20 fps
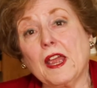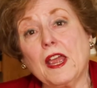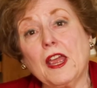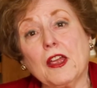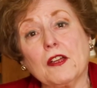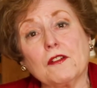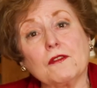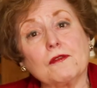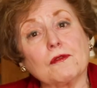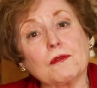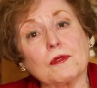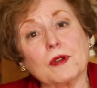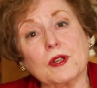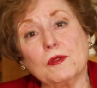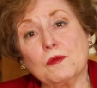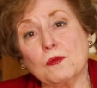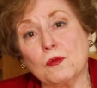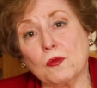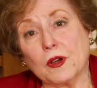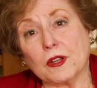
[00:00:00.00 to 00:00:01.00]

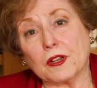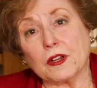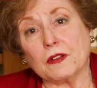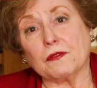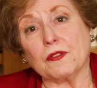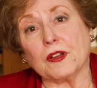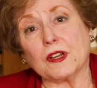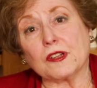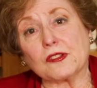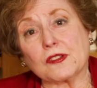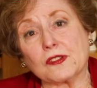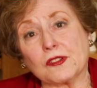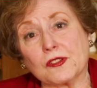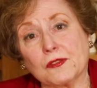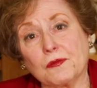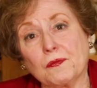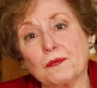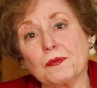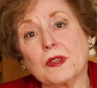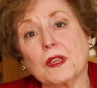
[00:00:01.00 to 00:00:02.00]
Every one of
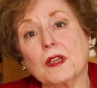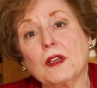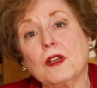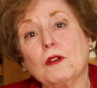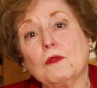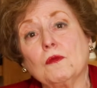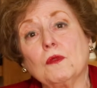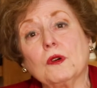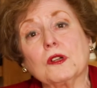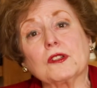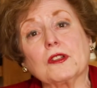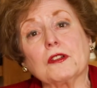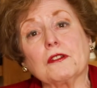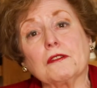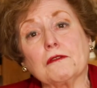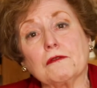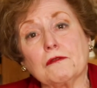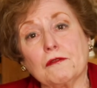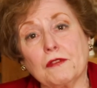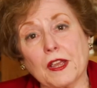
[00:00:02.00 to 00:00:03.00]
us was
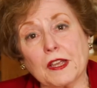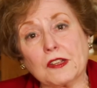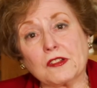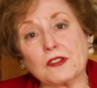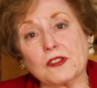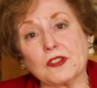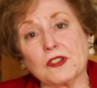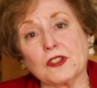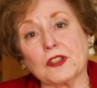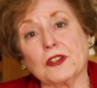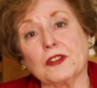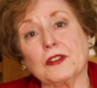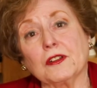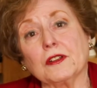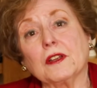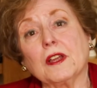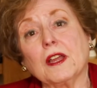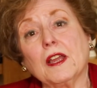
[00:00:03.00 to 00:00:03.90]
invested